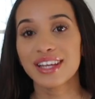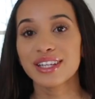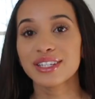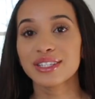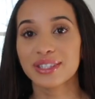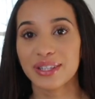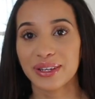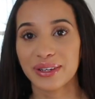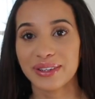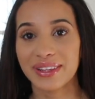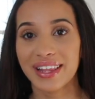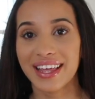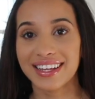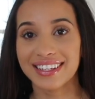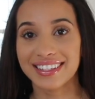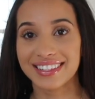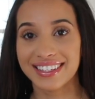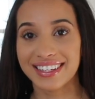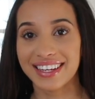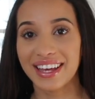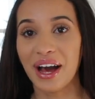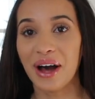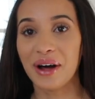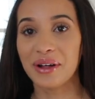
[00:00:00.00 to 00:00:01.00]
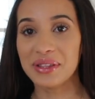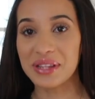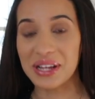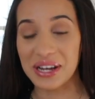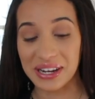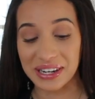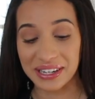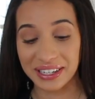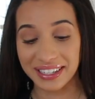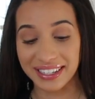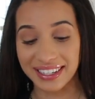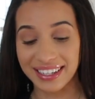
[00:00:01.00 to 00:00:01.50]
So let's see how
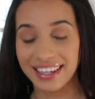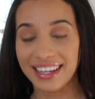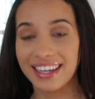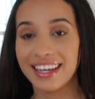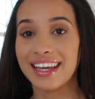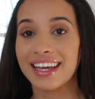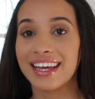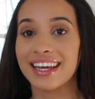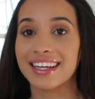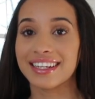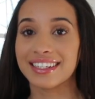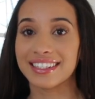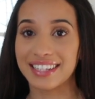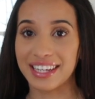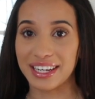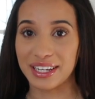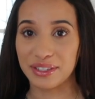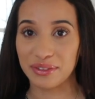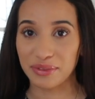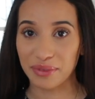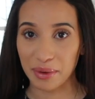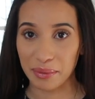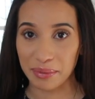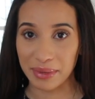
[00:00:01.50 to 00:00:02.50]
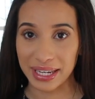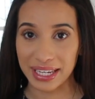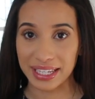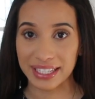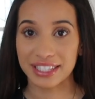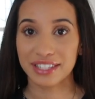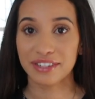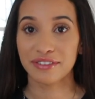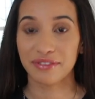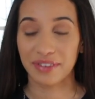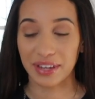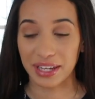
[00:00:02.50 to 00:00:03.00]
long it takes for me
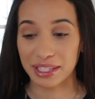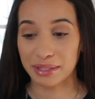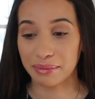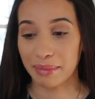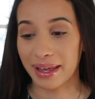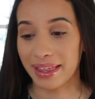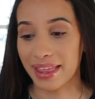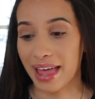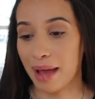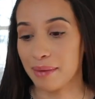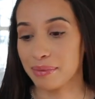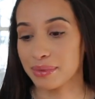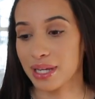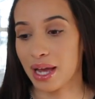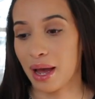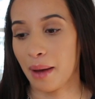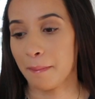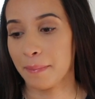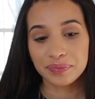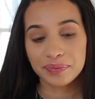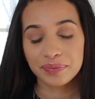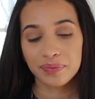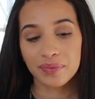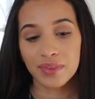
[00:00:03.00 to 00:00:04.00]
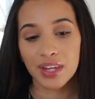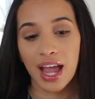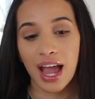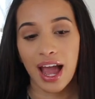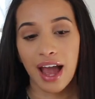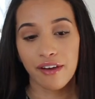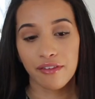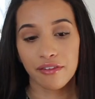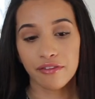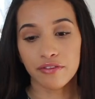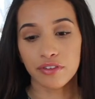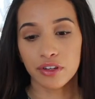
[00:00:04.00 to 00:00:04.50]
to fix my laptop. I
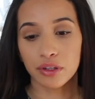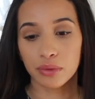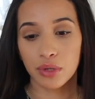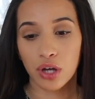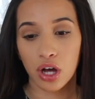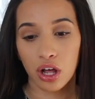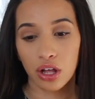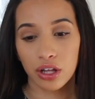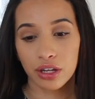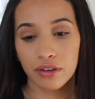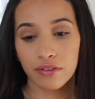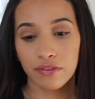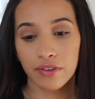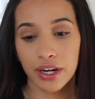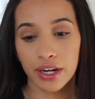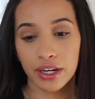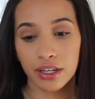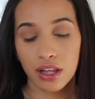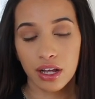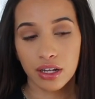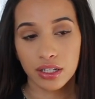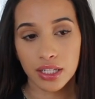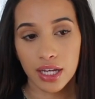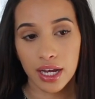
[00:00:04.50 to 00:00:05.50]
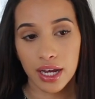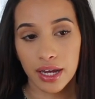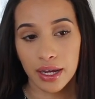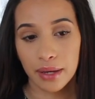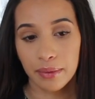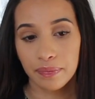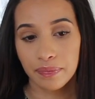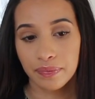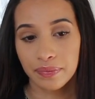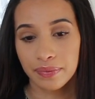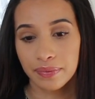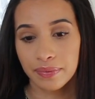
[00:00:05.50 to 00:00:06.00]
haven't filmed a haul in a very long
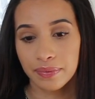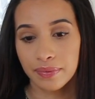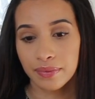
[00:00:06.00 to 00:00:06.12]
time.